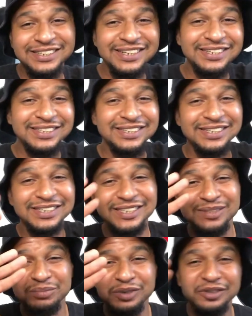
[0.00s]
Let's
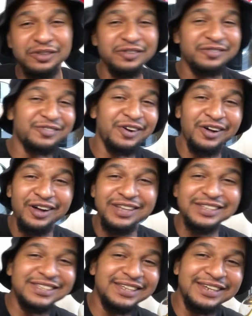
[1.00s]
just move on
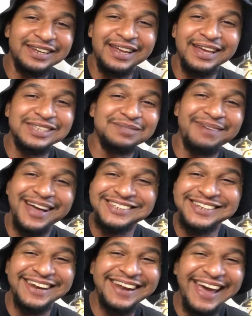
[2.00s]
to the next
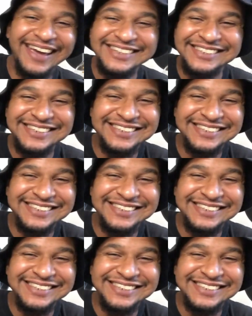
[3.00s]
match of the night.